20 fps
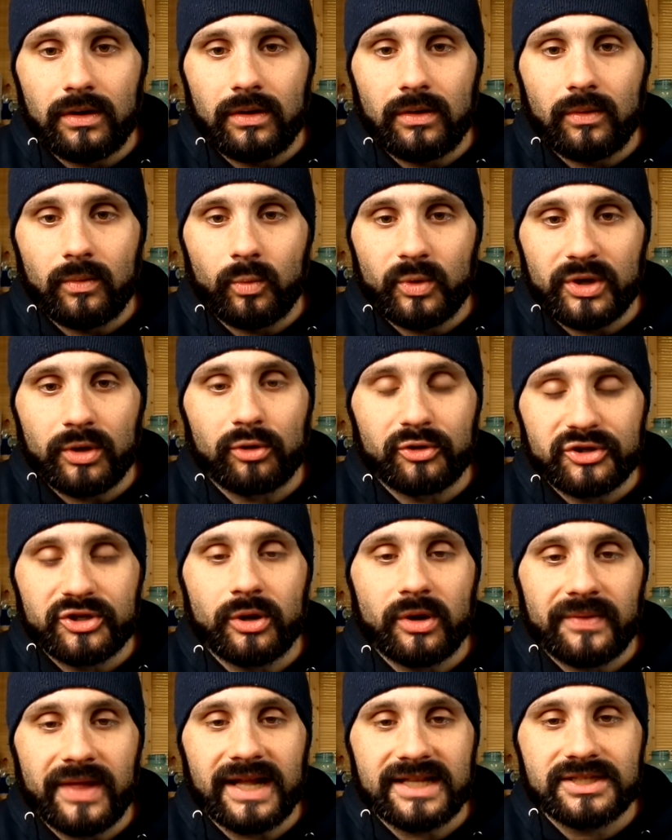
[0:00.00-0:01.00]
we all knew
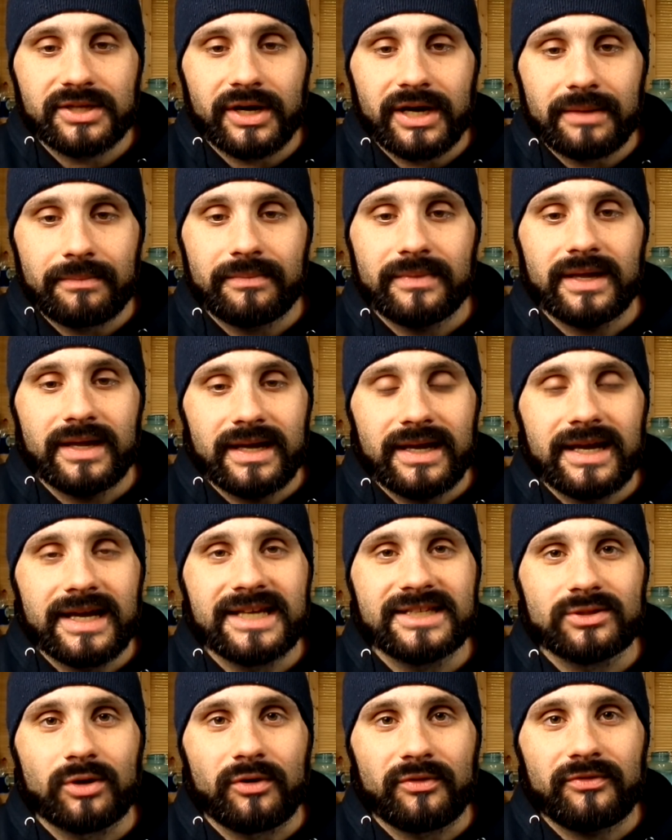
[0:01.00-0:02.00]
at that time,
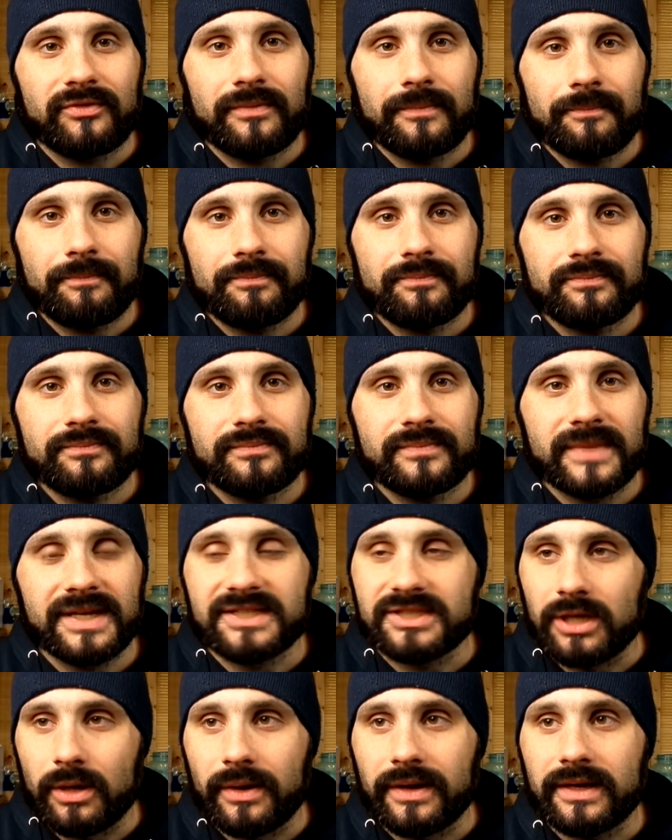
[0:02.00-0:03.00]
he's off. He's
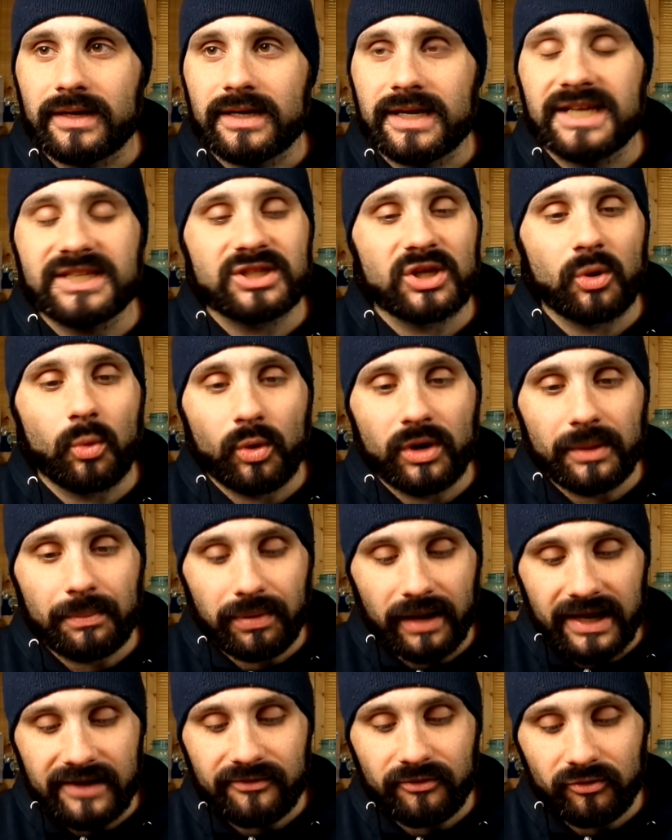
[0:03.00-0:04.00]
going. He's going to want to
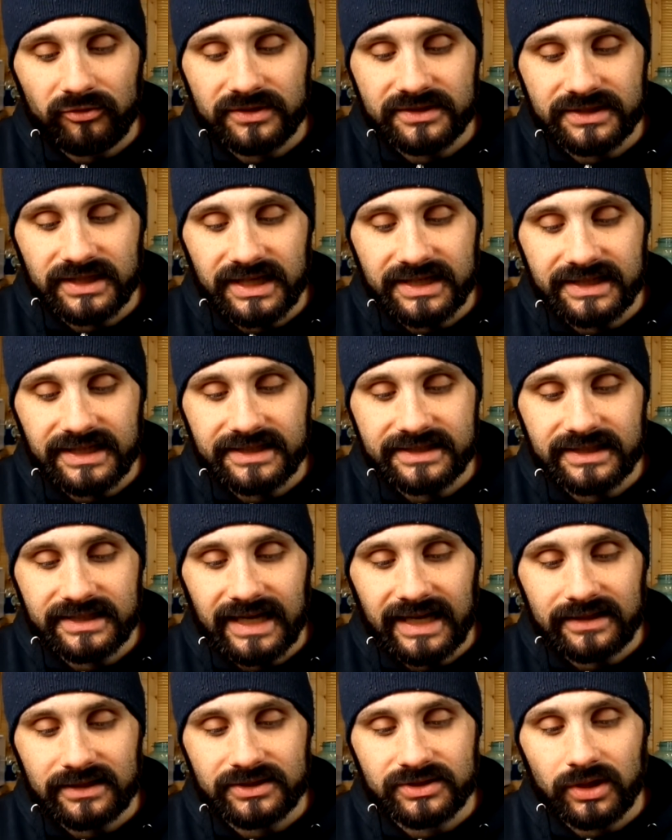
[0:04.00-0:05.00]
play for Zinedine
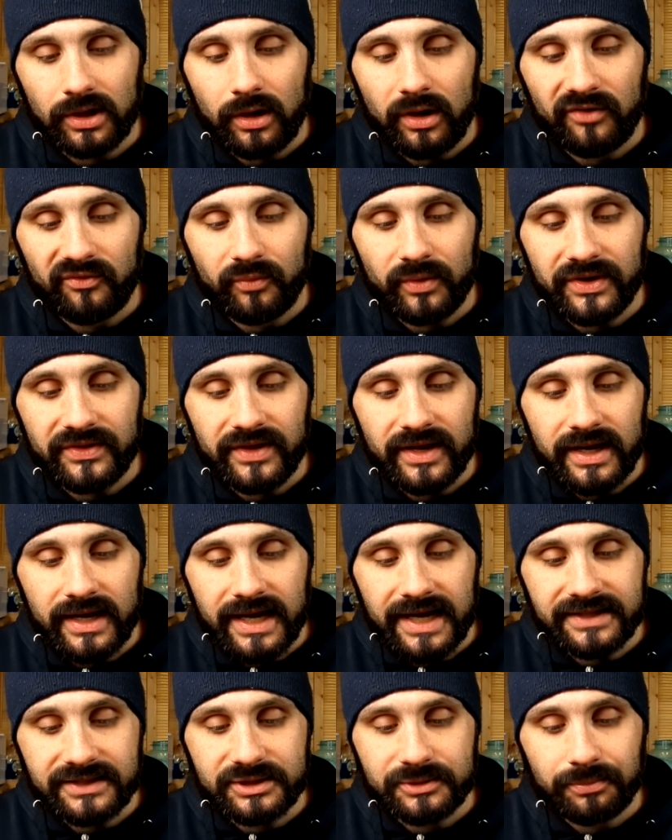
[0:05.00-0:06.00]
Zidane to start off with.
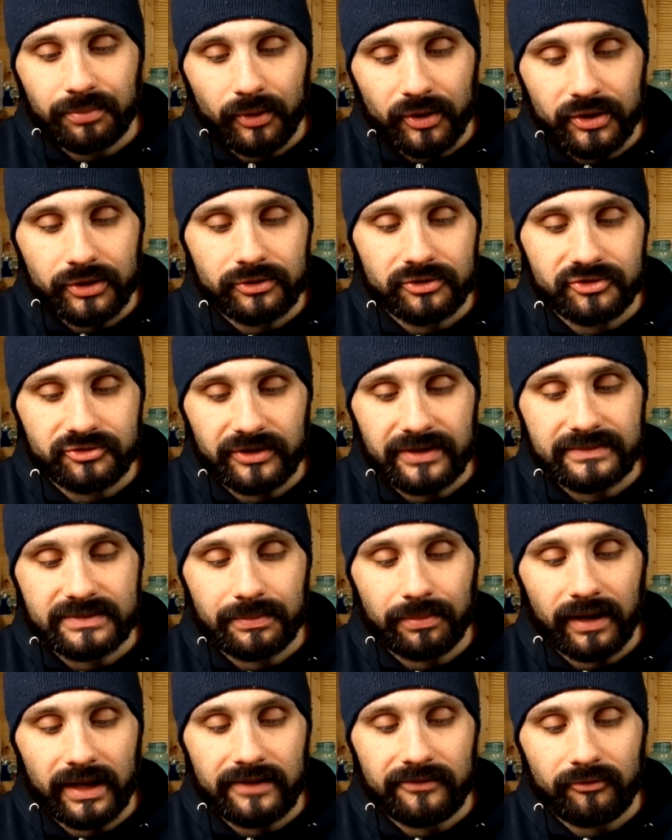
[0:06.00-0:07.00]
It's his boyhood dream to
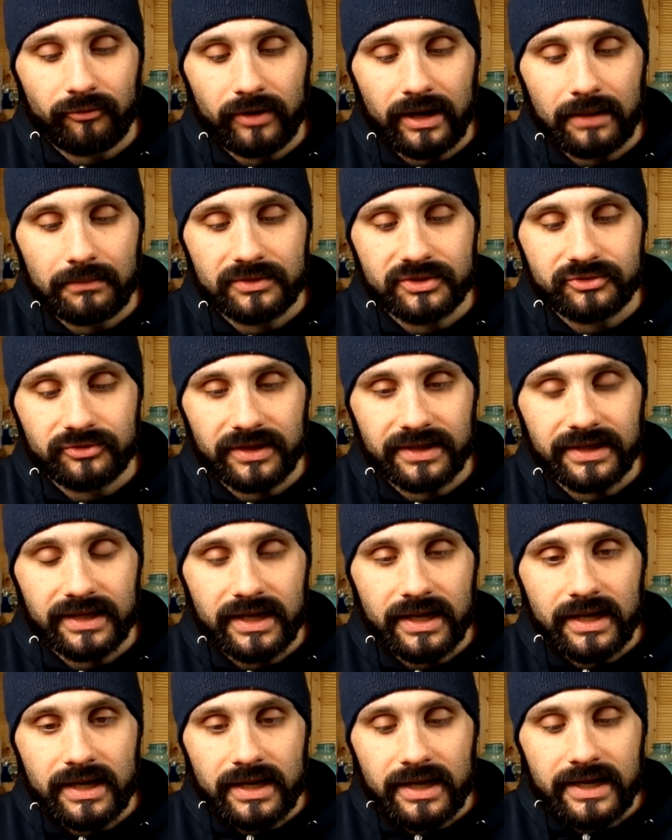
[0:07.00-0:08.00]
play for Real Madrid.
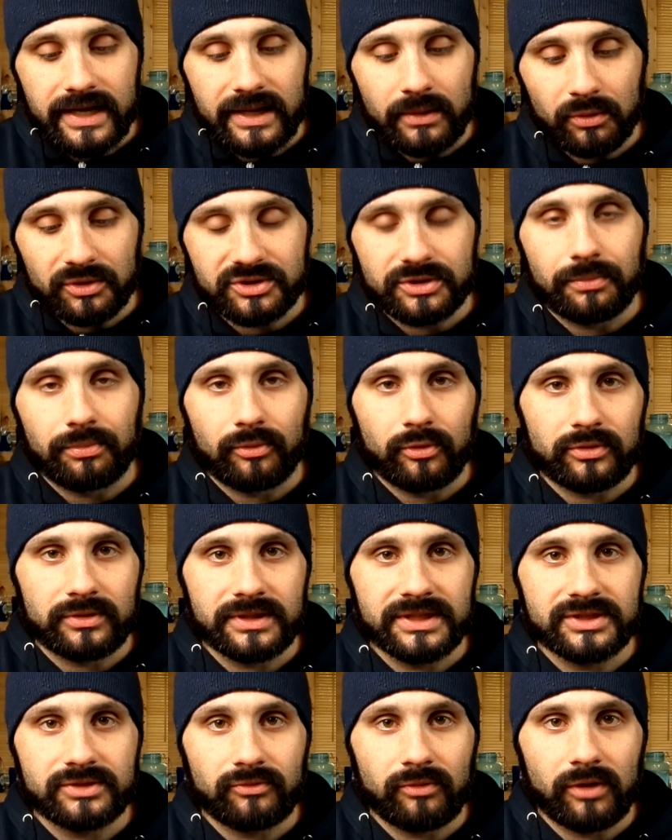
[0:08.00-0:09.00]
He wants to broaden
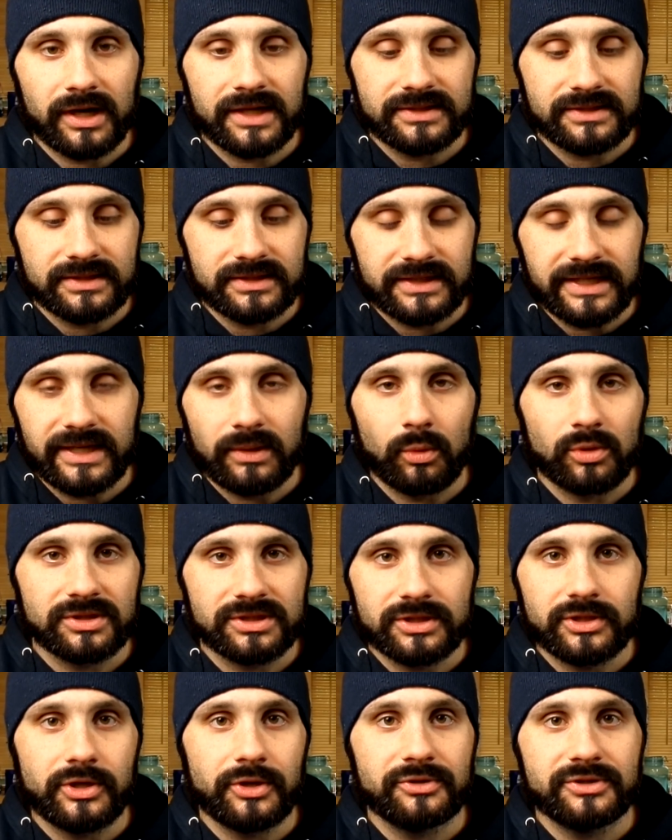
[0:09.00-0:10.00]
his horizons. He wants a
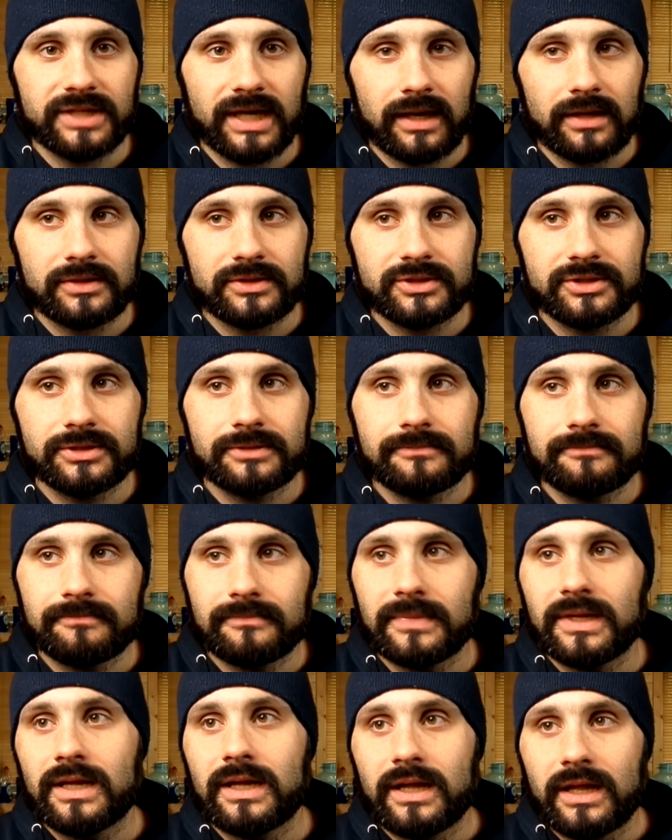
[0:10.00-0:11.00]
new challenge.
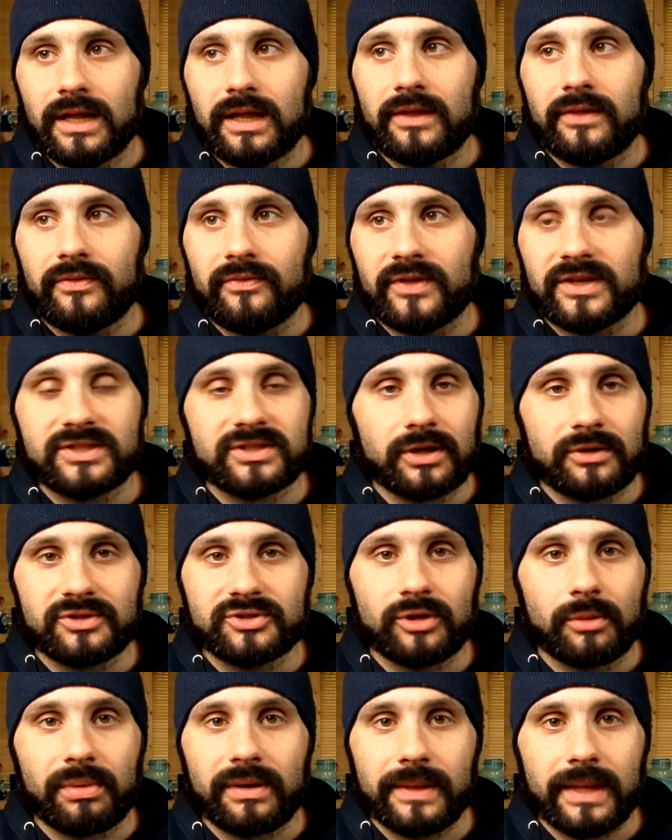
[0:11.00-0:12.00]
There's no
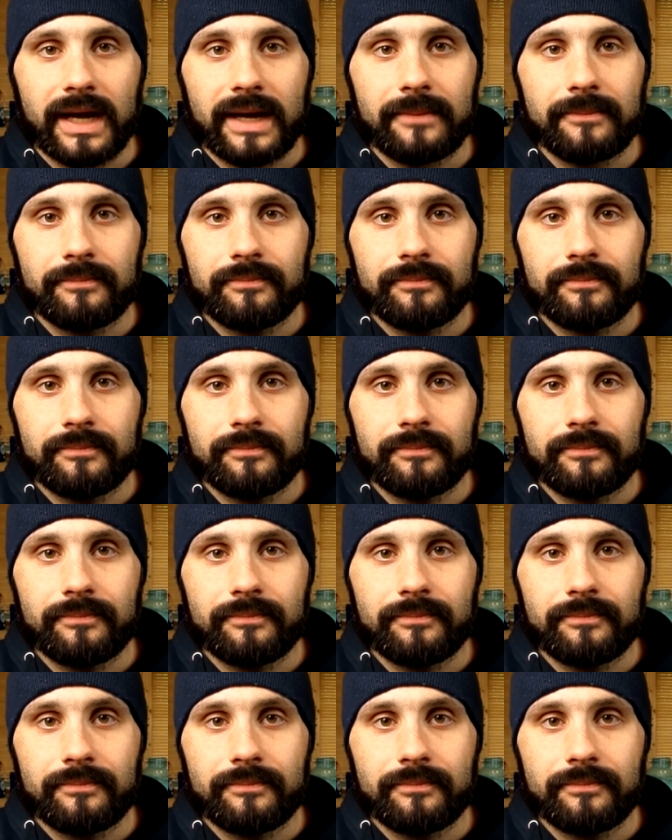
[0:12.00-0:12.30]
stopping that.